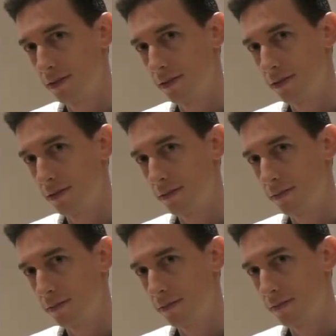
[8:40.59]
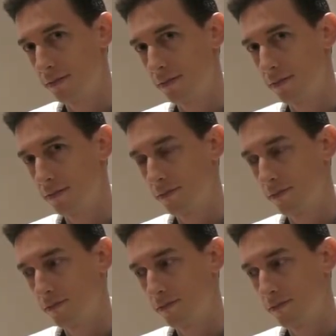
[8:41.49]

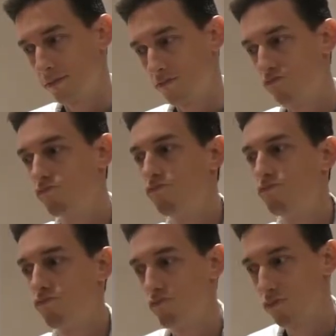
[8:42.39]
(silence)